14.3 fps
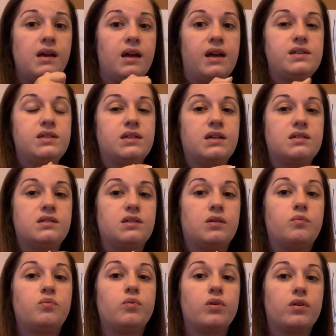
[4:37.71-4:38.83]
it's because the
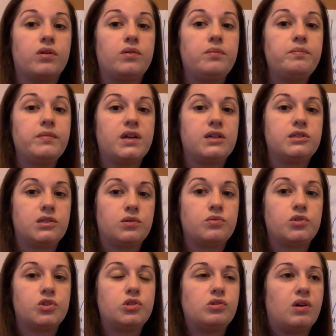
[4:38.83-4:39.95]
worm is so
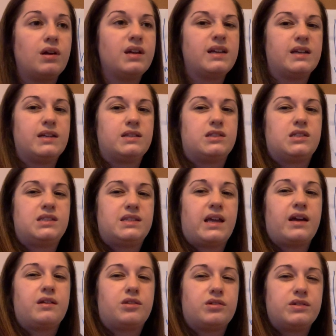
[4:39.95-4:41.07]
strong.
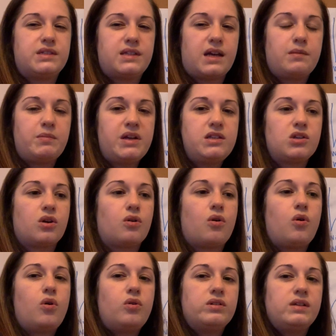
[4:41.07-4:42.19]
Their segments are
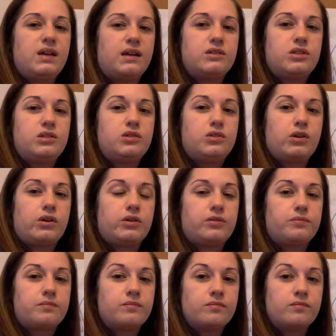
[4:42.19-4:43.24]
holding on to the dirt